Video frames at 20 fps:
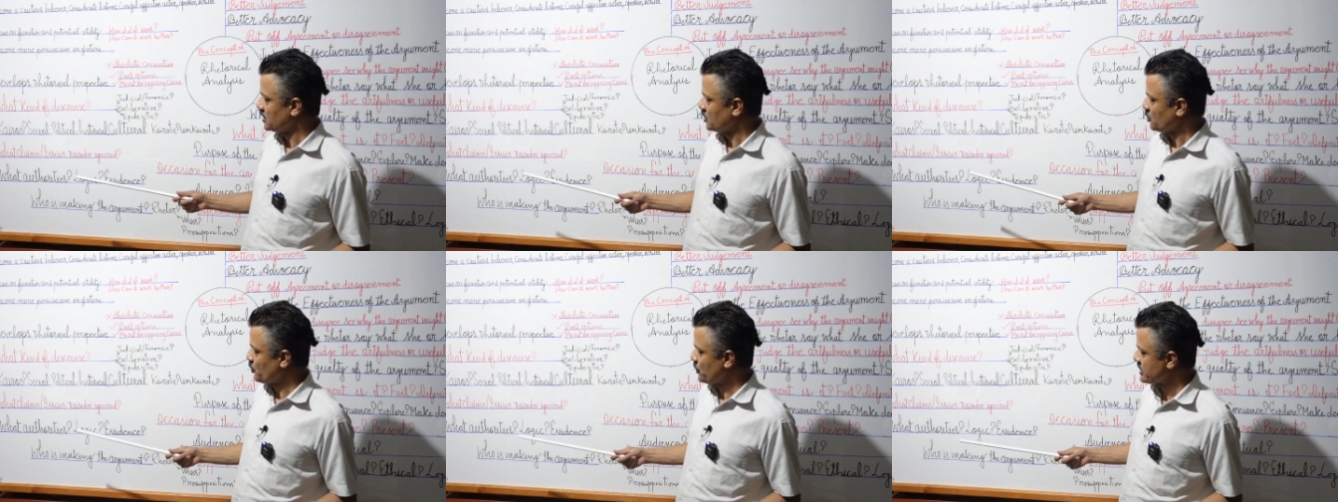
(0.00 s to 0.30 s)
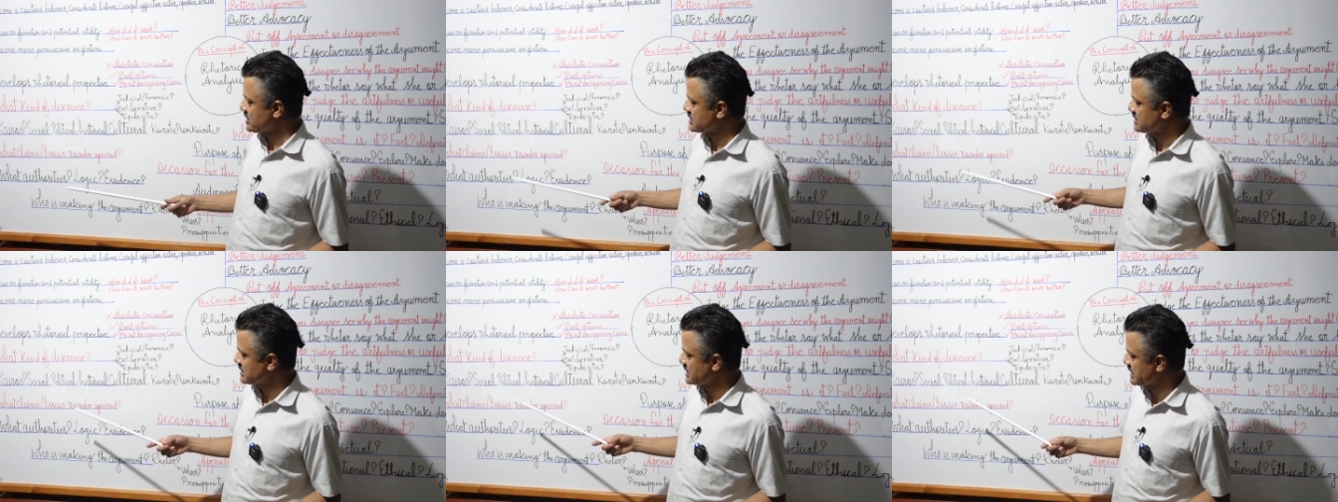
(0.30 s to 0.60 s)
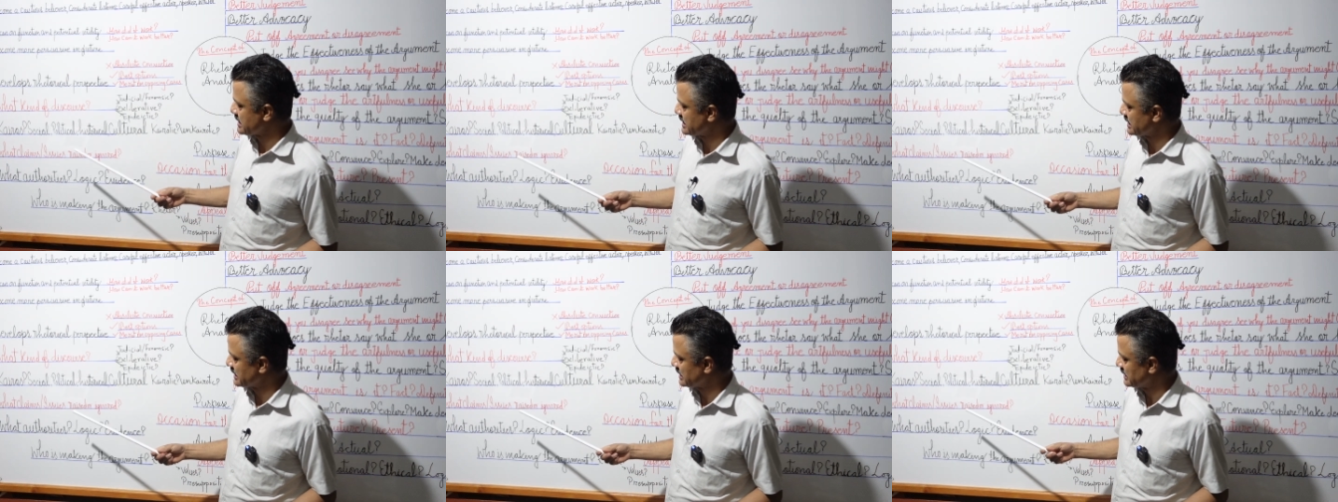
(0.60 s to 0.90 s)
we
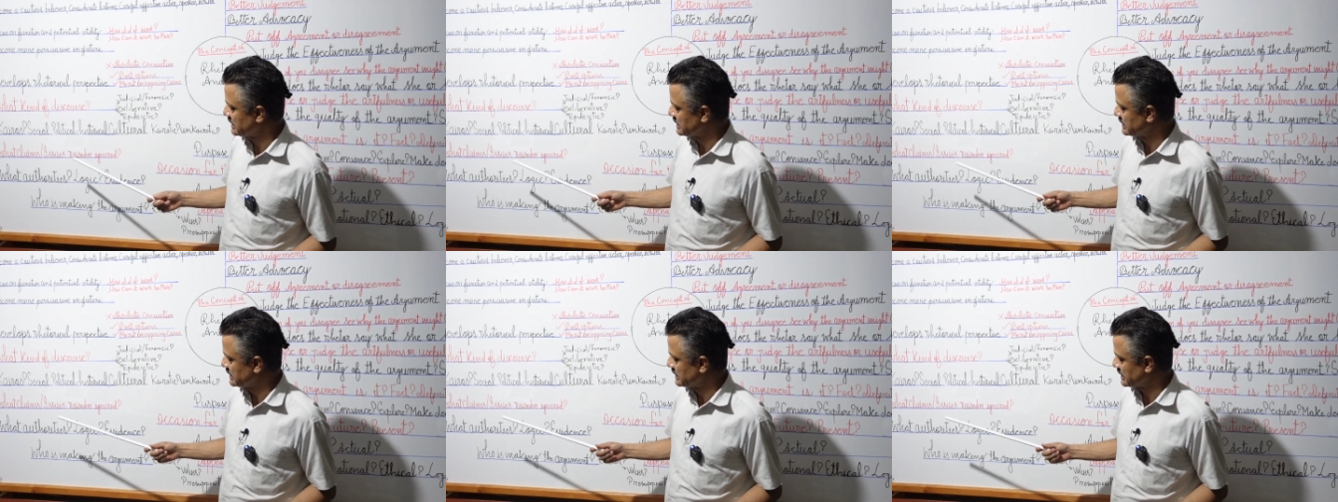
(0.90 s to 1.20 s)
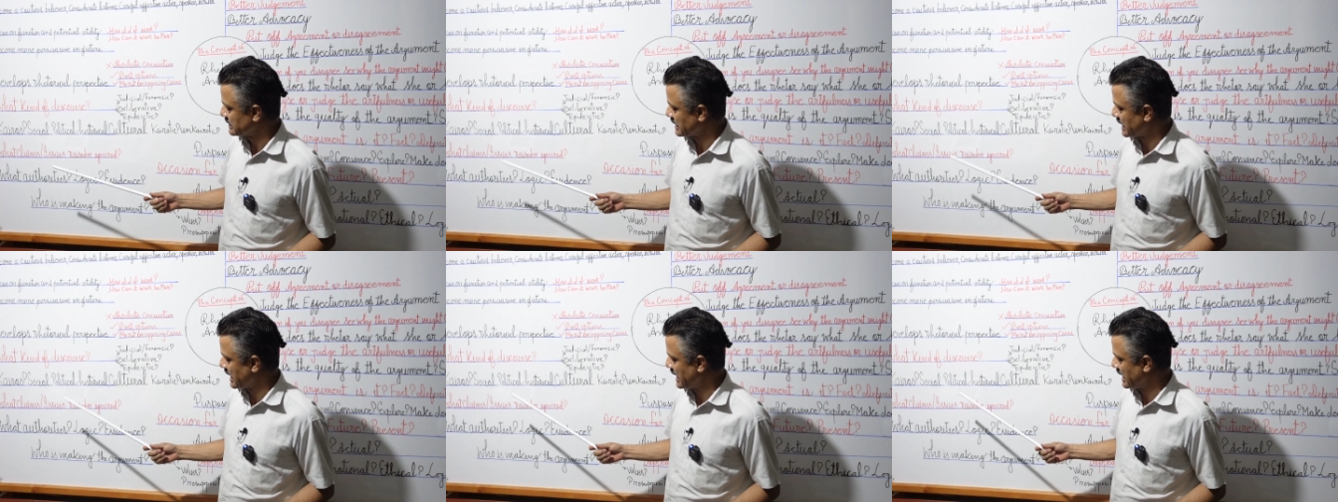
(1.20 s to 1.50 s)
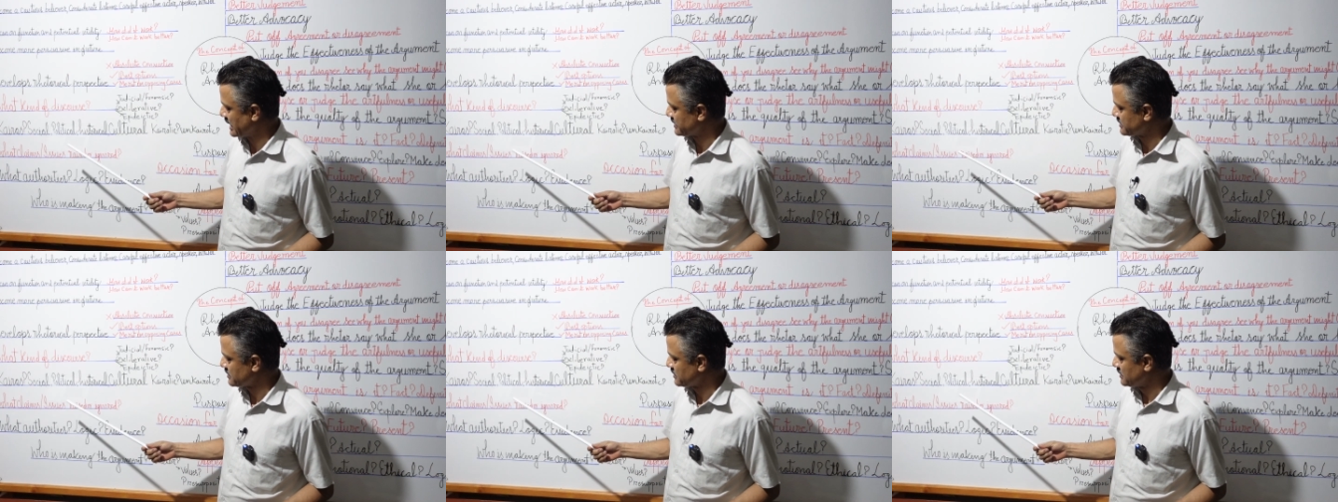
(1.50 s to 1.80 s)
see
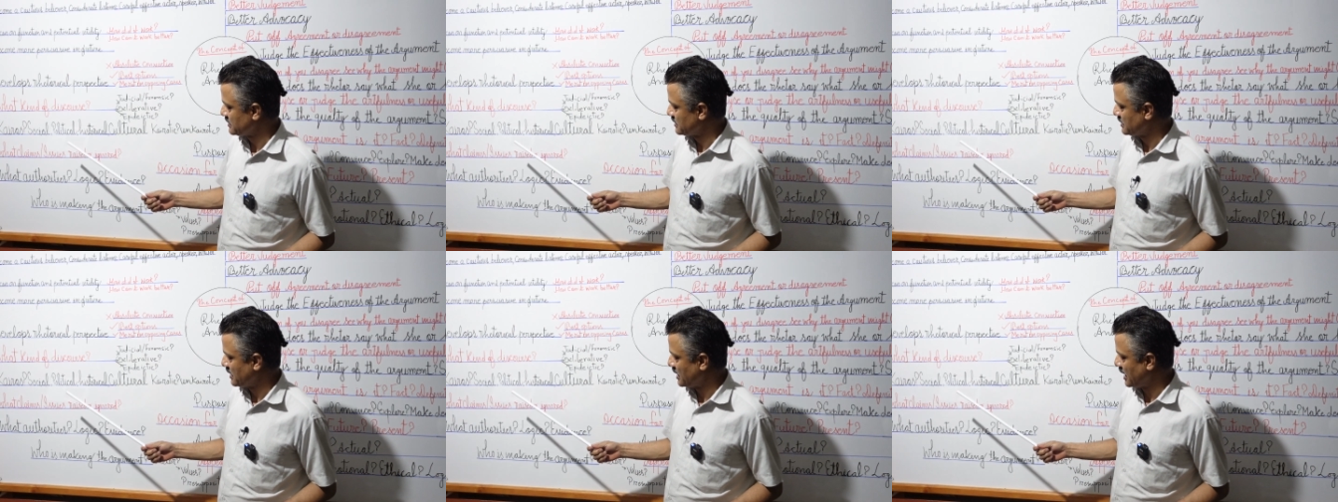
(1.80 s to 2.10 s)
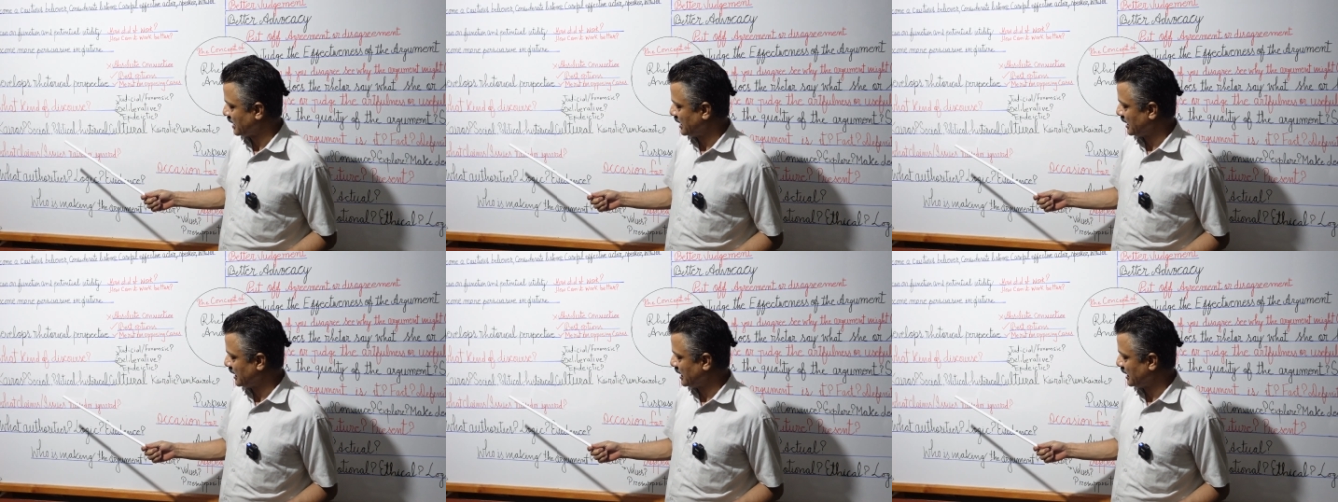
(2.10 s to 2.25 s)
that